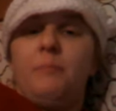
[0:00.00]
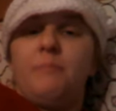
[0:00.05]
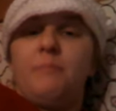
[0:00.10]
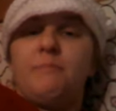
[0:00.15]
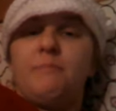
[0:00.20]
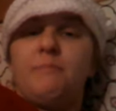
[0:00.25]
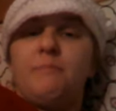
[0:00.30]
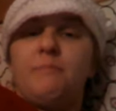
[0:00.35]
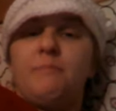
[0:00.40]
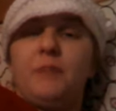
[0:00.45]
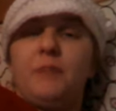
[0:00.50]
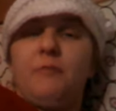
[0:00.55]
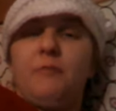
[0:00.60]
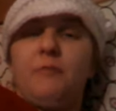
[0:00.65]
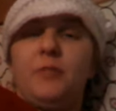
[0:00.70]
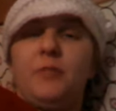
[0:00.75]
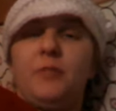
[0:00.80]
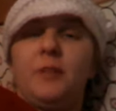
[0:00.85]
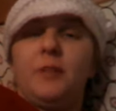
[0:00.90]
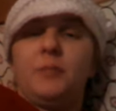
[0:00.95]
but for
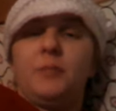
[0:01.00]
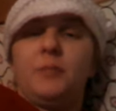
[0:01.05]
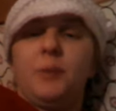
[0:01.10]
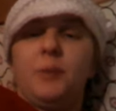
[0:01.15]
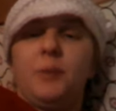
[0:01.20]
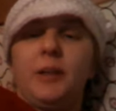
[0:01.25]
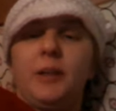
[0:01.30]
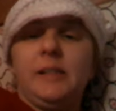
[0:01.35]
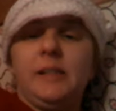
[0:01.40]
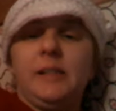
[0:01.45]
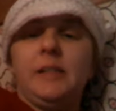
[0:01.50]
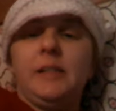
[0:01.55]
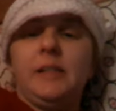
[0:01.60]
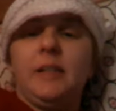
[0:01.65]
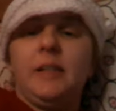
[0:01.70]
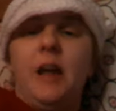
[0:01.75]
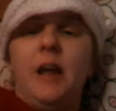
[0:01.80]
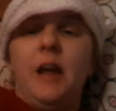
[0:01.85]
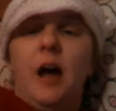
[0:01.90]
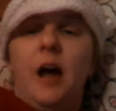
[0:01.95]
this
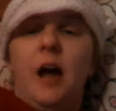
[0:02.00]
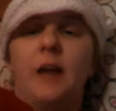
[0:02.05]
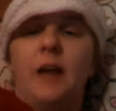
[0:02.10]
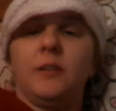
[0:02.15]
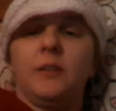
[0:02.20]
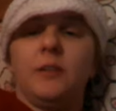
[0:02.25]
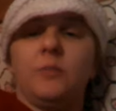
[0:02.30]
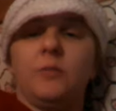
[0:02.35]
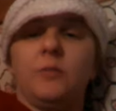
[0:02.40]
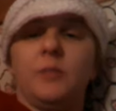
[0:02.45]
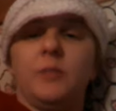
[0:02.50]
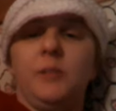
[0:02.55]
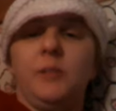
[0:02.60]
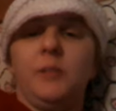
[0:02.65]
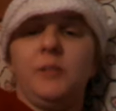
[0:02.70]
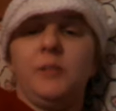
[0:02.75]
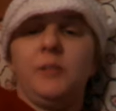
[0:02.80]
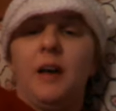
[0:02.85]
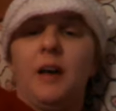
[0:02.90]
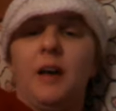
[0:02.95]
pregnancy, I don't seem
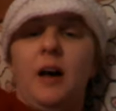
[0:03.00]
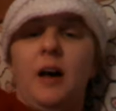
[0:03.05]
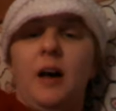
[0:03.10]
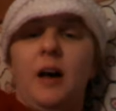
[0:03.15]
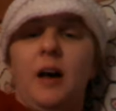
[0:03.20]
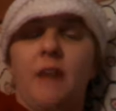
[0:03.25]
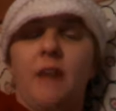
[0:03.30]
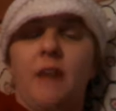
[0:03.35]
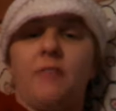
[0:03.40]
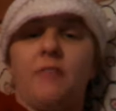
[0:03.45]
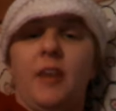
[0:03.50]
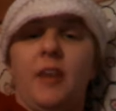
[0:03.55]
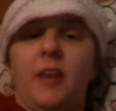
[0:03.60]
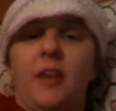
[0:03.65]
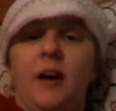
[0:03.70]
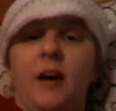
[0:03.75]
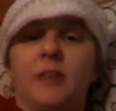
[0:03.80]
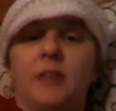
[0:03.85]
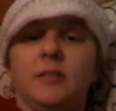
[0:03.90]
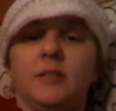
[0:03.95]
to have
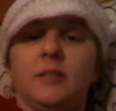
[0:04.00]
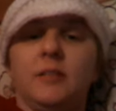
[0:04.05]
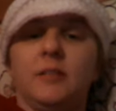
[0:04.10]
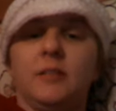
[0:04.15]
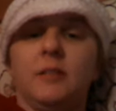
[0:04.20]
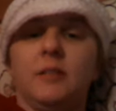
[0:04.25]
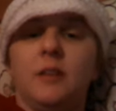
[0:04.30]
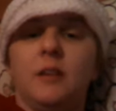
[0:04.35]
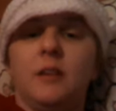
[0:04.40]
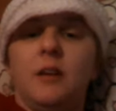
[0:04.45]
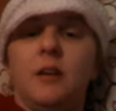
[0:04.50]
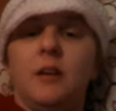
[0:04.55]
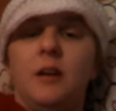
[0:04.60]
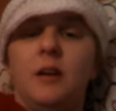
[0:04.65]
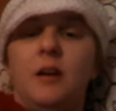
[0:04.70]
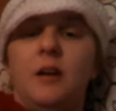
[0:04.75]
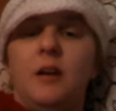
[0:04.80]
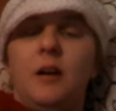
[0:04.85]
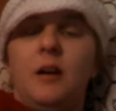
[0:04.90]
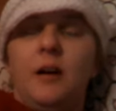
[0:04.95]
that.
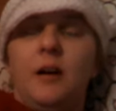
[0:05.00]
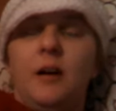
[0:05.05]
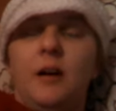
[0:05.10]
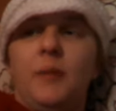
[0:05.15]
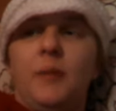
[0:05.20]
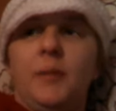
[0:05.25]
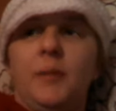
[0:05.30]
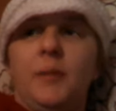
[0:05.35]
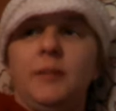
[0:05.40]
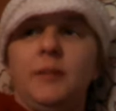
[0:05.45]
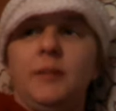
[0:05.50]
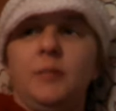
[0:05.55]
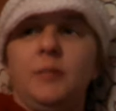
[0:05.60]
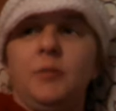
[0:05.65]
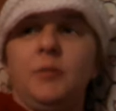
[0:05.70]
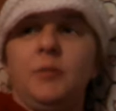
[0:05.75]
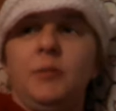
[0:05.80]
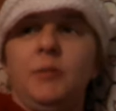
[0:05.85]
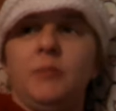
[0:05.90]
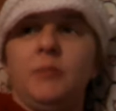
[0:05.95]
I seem
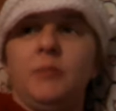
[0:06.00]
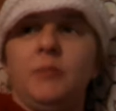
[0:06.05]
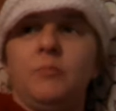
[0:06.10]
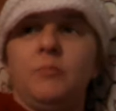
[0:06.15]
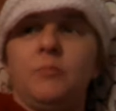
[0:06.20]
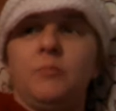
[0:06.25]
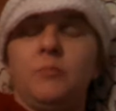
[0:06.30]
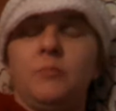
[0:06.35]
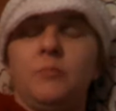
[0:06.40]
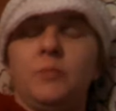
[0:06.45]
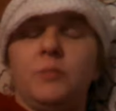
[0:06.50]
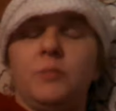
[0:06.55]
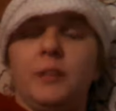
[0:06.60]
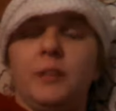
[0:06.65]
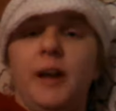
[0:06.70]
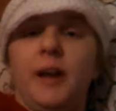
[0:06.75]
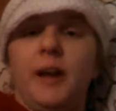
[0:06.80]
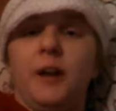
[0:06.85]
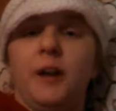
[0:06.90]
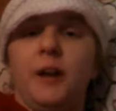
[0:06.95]
to be
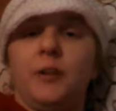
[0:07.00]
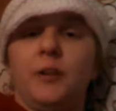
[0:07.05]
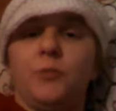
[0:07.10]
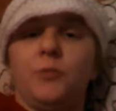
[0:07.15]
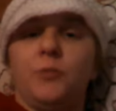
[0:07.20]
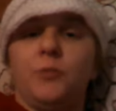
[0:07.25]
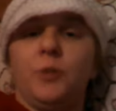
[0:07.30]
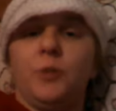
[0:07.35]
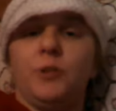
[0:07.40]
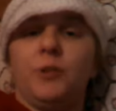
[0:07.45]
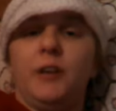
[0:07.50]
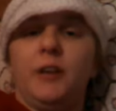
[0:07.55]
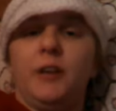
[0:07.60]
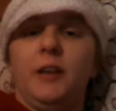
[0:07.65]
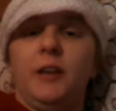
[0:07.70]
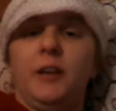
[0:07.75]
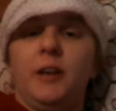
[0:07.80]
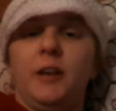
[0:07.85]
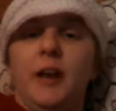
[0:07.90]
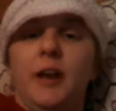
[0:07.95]
scared and
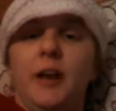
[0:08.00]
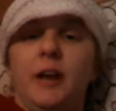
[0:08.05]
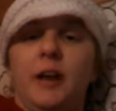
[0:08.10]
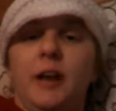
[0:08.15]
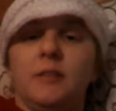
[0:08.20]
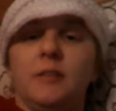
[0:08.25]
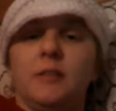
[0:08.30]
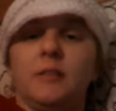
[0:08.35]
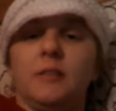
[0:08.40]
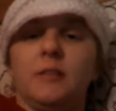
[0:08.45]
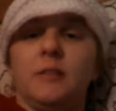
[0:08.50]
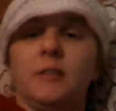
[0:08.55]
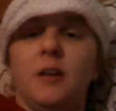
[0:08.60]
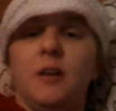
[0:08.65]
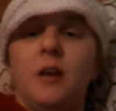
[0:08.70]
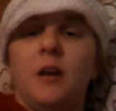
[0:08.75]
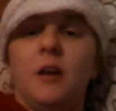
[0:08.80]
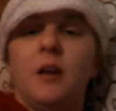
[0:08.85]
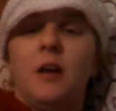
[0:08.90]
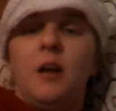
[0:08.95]
worried, and
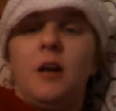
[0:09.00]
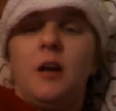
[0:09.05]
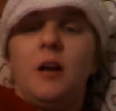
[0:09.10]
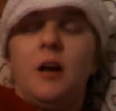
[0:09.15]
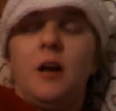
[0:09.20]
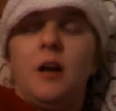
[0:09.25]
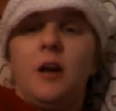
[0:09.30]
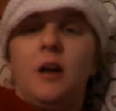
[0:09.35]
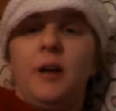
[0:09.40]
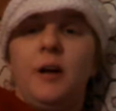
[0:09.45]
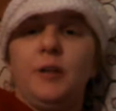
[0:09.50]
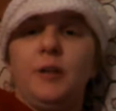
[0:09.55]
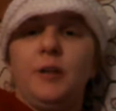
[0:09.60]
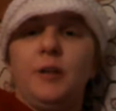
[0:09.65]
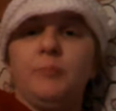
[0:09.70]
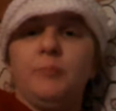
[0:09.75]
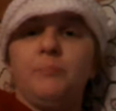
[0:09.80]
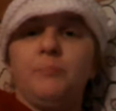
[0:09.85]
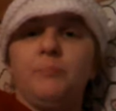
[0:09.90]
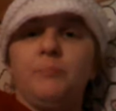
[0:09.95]
uh,
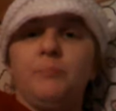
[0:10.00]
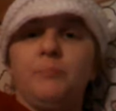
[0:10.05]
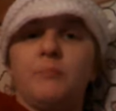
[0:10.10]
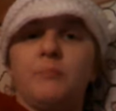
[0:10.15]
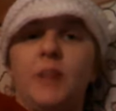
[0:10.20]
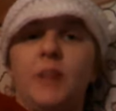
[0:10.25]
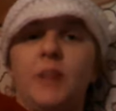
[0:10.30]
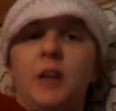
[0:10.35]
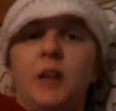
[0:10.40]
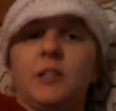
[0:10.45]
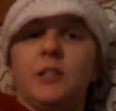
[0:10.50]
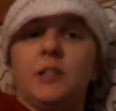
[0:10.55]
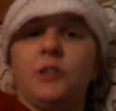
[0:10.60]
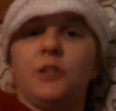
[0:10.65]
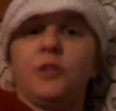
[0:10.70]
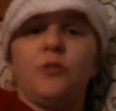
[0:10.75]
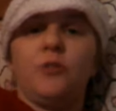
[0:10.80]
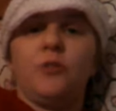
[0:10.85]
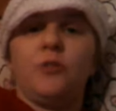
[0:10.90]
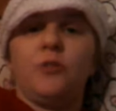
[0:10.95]
I still
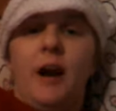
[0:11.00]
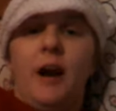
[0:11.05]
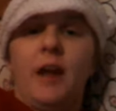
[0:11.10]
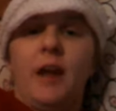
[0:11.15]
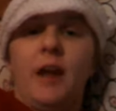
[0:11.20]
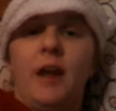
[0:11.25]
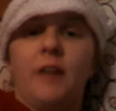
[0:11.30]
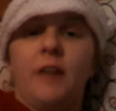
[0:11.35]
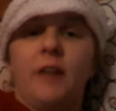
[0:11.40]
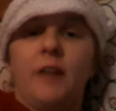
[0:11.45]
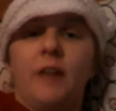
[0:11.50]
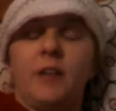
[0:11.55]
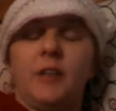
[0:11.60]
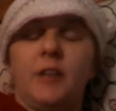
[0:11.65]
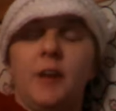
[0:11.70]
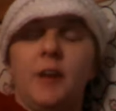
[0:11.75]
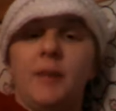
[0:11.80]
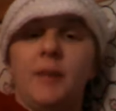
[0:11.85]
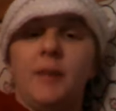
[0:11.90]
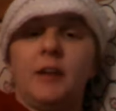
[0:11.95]
cry every
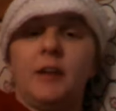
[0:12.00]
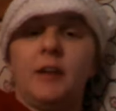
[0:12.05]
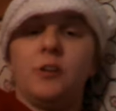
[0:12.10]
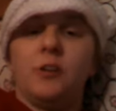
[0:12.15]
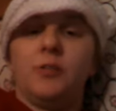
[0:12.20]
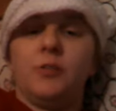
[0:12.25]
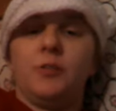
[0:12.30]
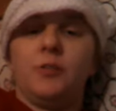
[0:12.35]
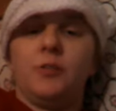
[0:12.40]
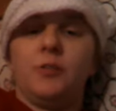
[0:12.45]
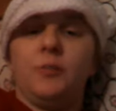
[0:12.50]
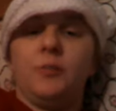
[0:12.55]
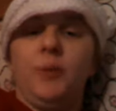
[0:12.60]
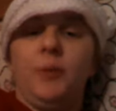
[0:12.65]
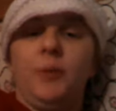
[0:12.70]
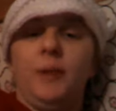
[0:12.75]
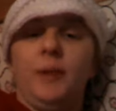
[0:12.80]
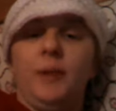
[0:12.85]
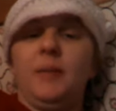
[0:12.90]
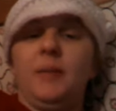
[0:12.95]
time I go to an
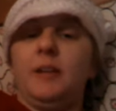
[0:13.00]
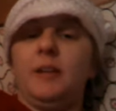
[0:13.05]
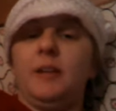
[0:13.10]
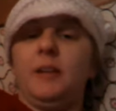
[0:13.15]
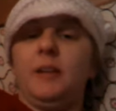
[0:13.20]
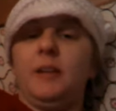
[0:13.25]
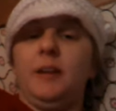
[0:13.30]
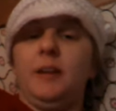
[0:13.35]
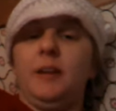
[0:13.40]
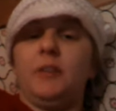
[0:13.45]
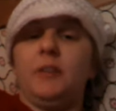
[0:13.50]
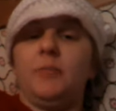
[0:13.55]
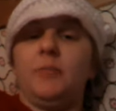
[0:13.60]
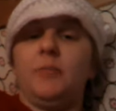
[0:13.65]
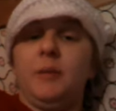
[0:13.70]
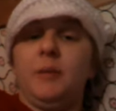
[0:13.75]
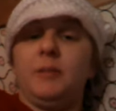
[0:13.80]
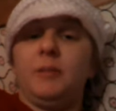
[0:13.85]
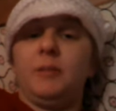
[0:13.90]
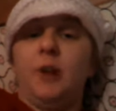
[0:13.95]
appointment and I hear the
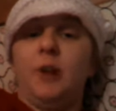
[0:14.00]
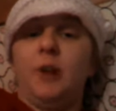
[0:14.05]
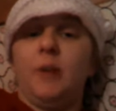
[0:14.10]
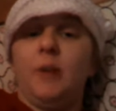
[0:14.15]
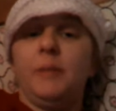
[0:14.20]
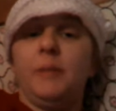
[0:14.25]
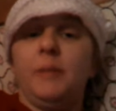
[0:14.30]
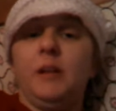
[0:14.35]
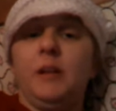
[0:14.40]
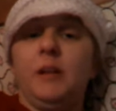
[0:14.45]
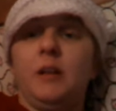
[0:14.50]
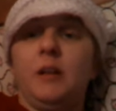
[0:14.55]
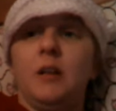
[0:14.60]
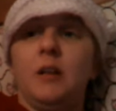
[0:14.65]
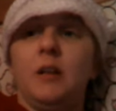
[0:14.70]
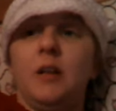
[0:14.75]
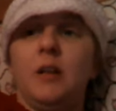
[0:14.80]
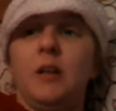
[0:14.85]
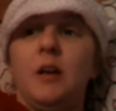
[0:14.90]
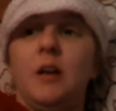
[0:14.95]
baby's heartbeat,
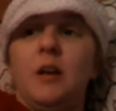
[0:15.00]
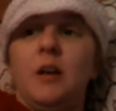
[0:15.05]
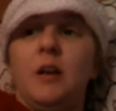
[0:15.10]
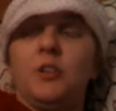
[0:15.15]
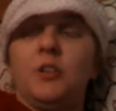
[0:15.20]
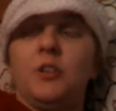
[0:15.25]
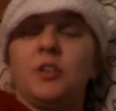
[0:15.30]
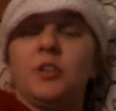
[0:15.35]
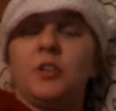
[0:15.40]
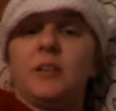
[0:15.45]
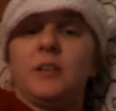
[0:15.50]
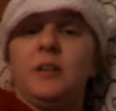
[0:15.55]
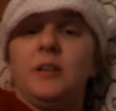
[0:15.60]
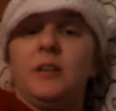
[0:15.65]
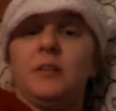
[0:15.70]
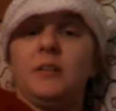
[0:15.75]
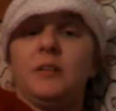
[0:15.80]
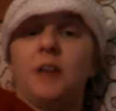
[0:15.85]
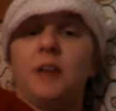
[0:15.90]
just because